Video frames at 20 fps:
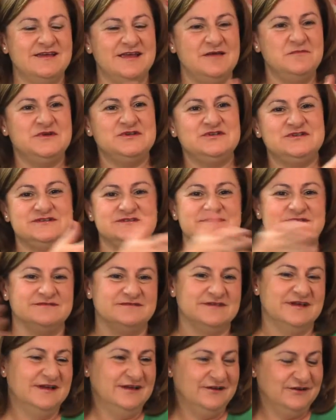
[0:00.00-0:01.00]
images
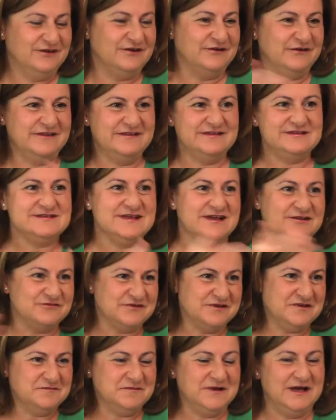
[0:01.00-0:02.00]
of, you know, in this
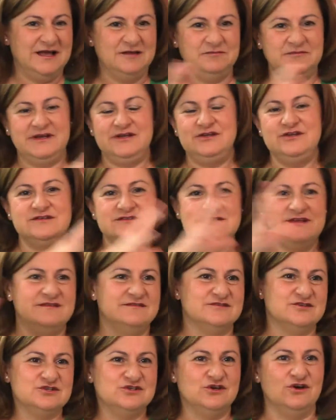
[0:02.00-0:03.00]
country of Parliament, and you see
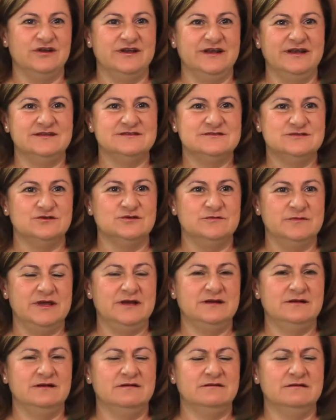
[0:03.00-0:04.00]
the shot and it's all
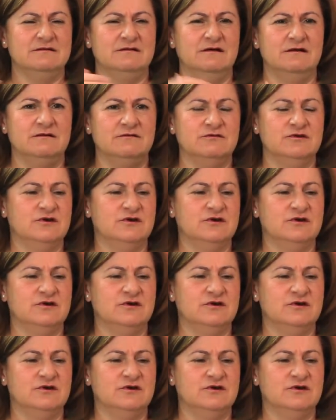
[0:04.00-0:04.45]
men, and I think, oh